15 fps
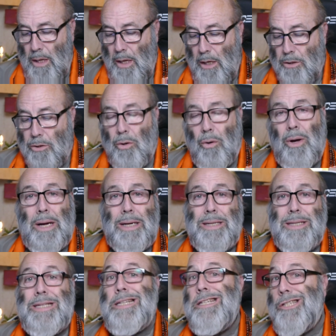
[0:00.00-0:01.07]
So I,
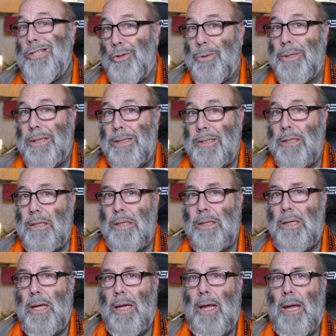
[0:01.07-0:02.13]
Nichiren,
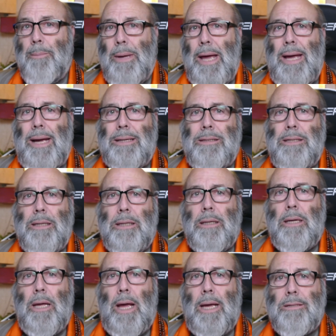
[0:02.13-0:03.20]
am
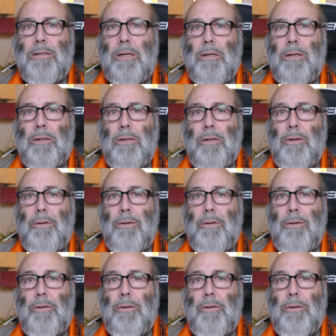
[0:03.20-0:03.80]
acting as a